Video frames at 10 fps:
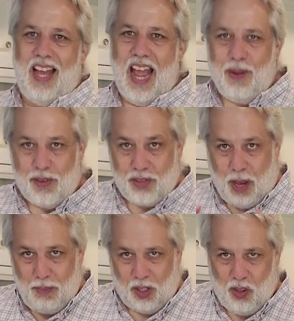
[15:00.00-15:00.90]
Anyways,
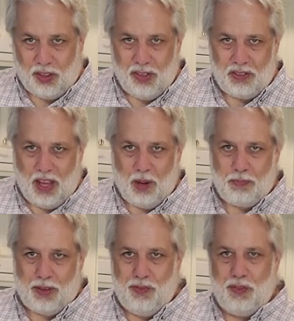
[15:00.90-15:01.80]
I'm gonna cook this down
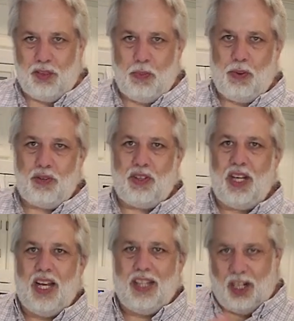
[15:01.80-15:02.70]
by 50% and then